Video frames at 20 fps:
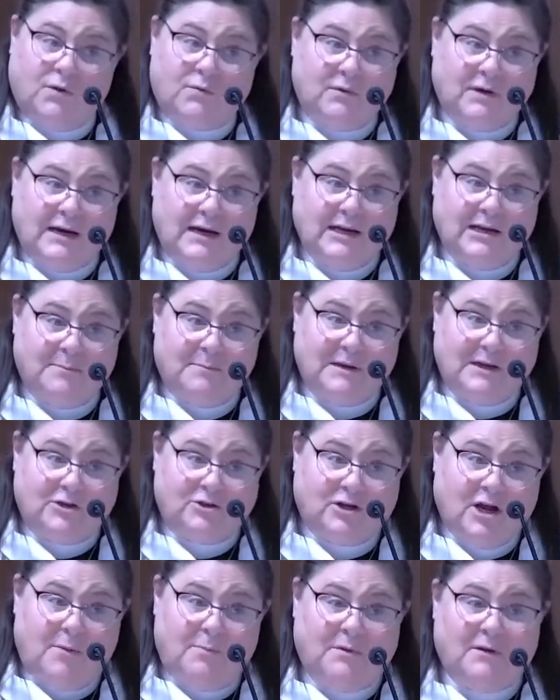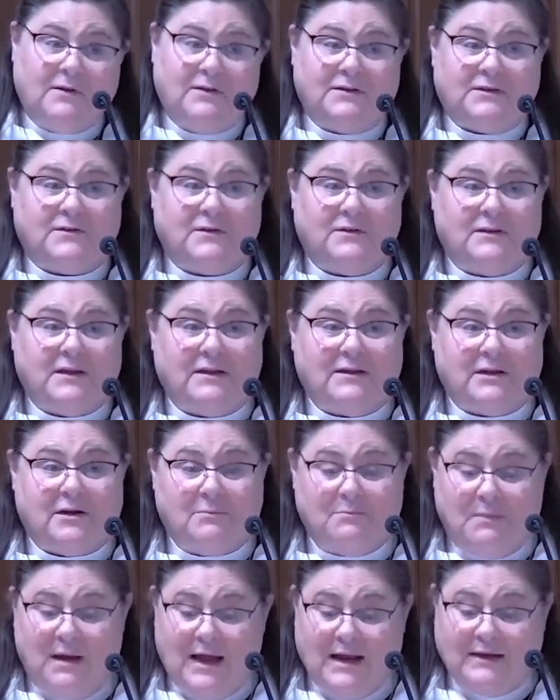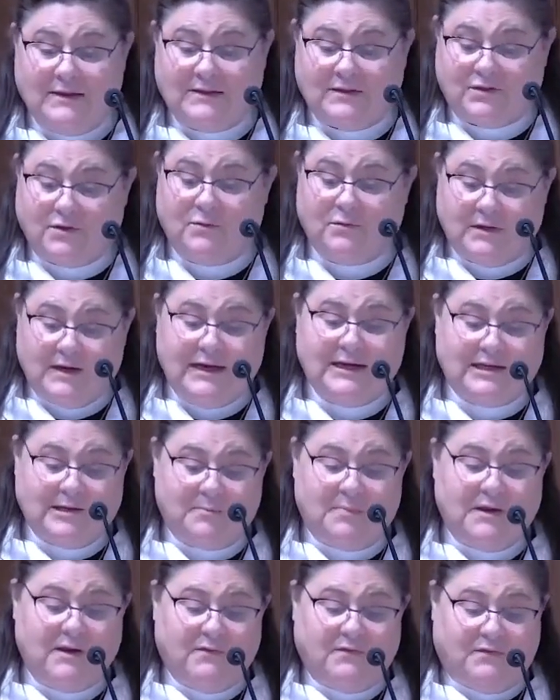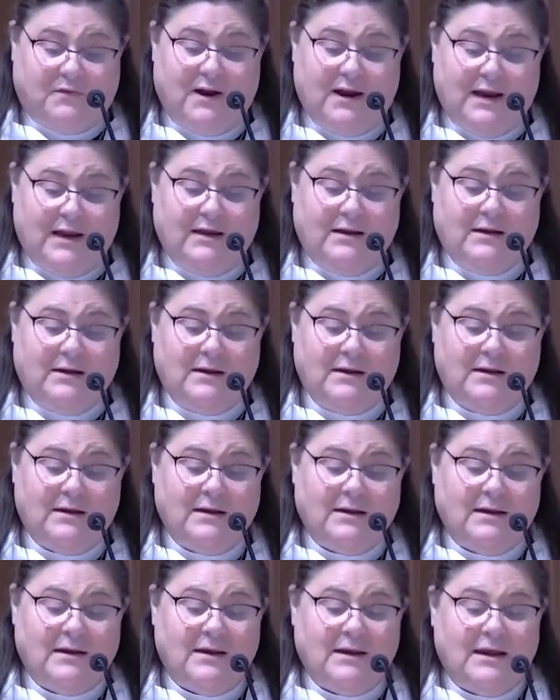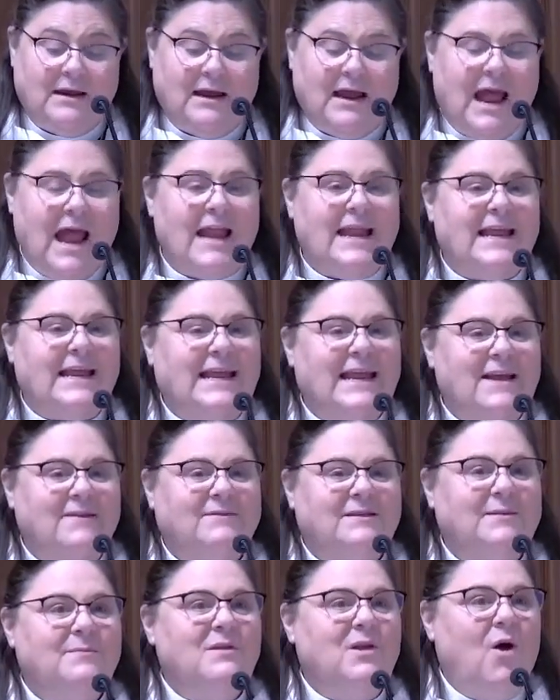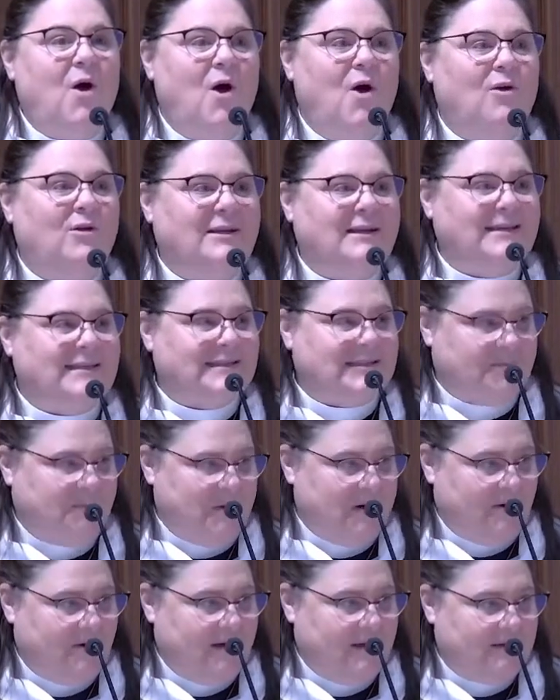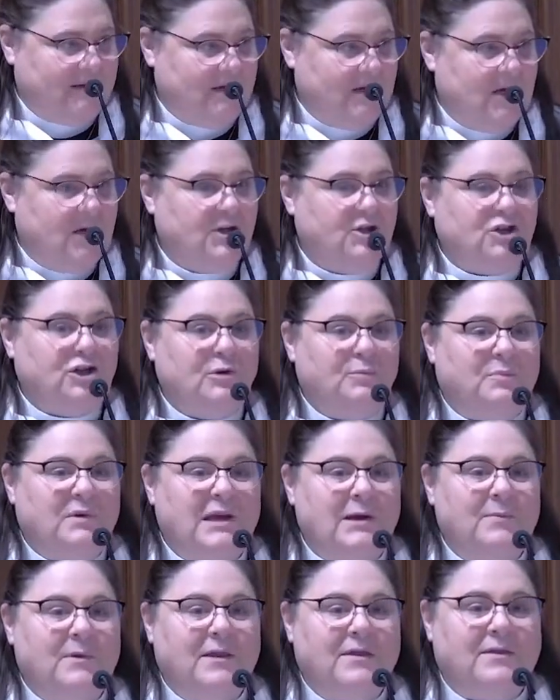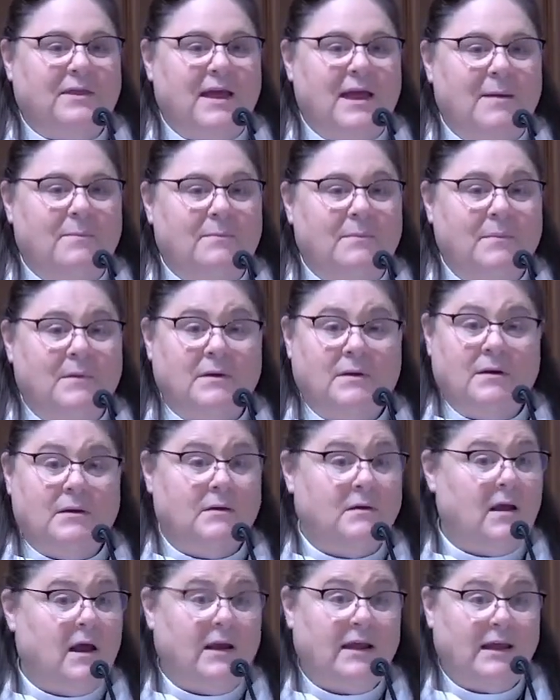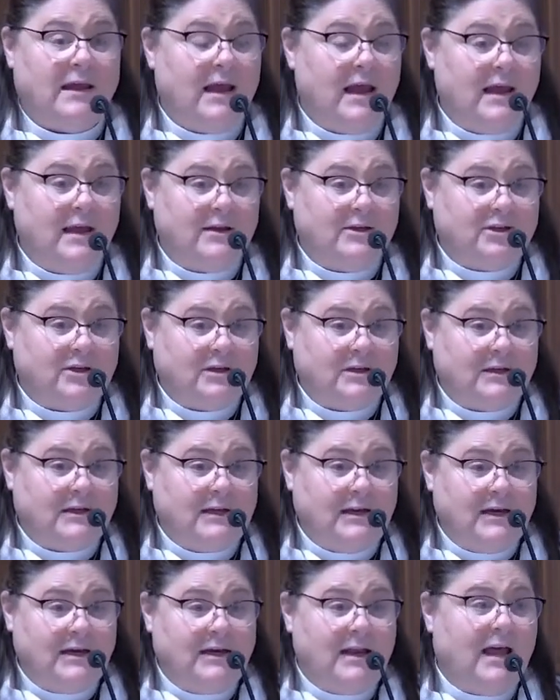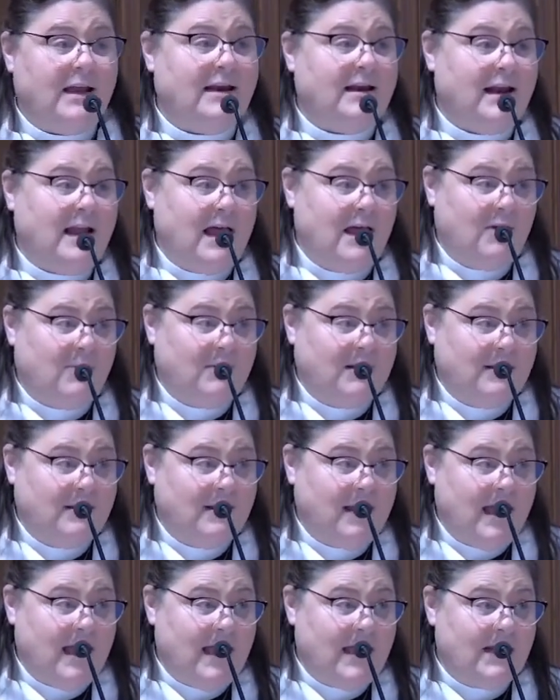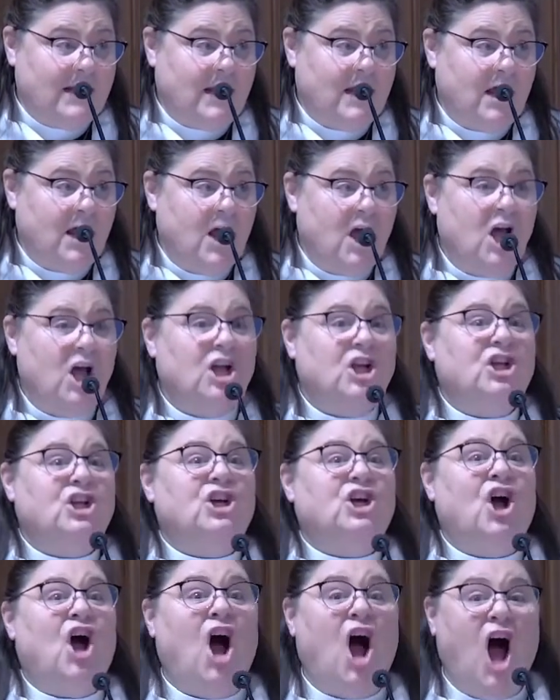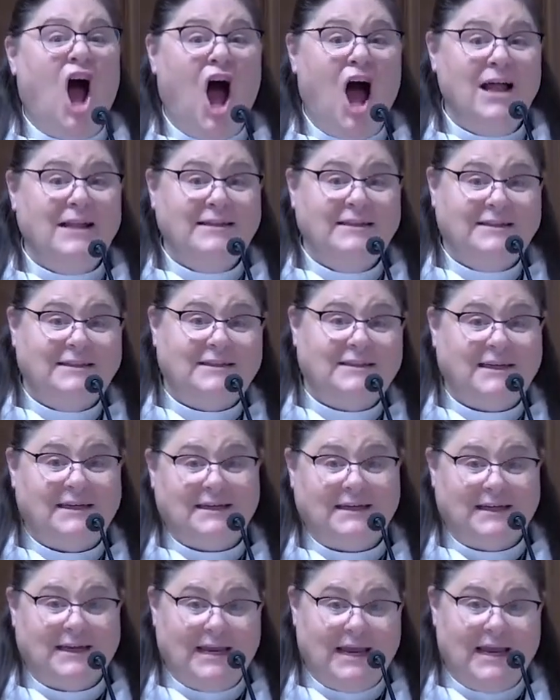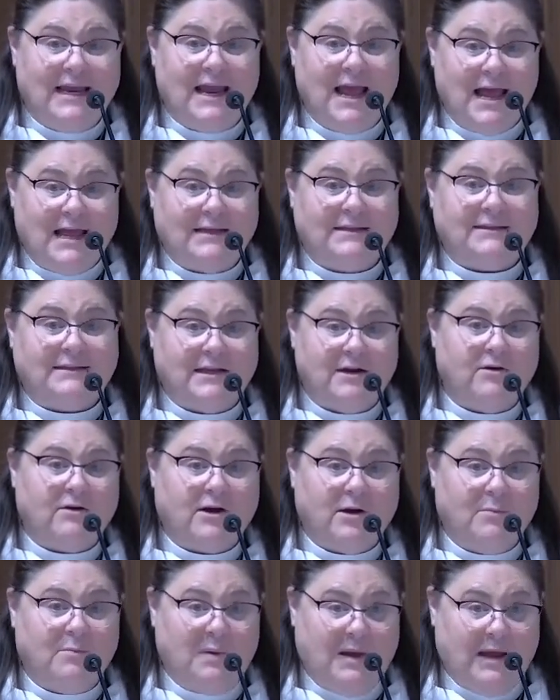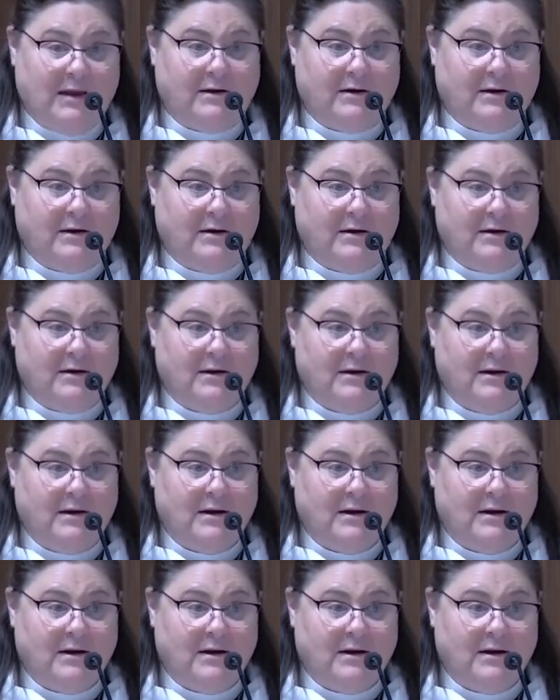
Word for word: don't need to be troubled, so that their minds don't need to be afraid. And He gives them the Holy Spirit to be with them, not occasionally, not now and then, constantly as their companion.